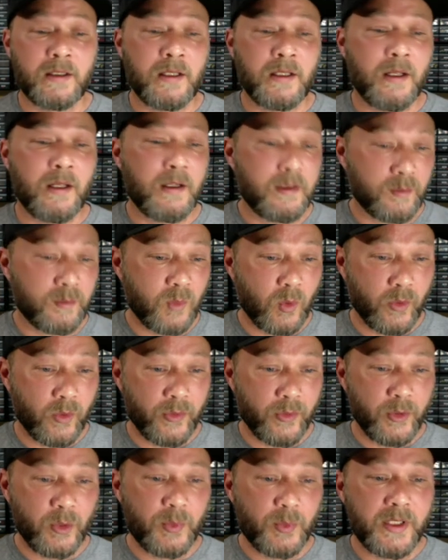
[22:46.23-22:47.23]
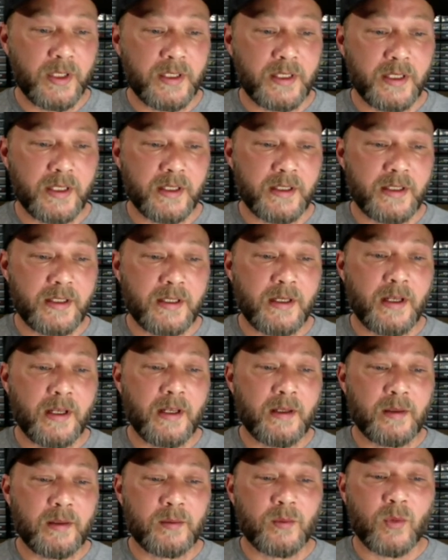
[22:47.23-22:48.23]
More new pieces,
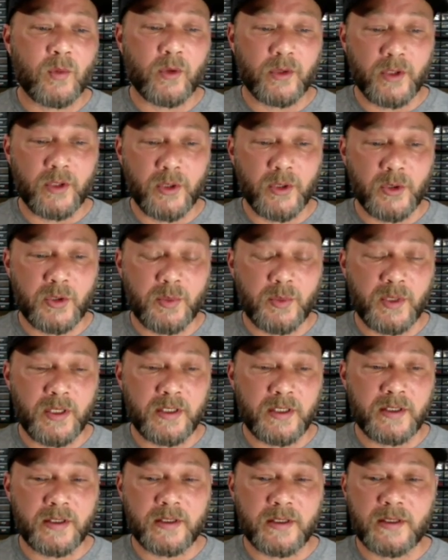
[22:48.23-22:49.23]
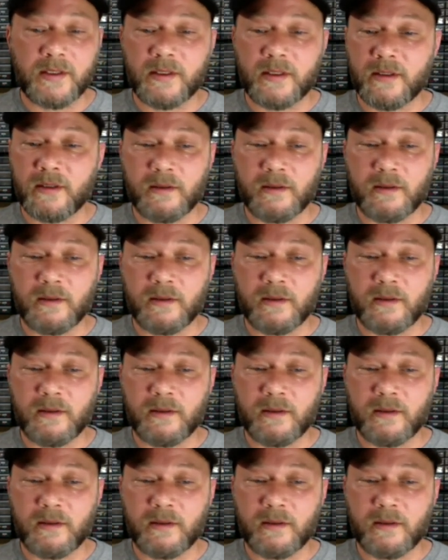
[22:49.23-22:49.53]
more used pieces.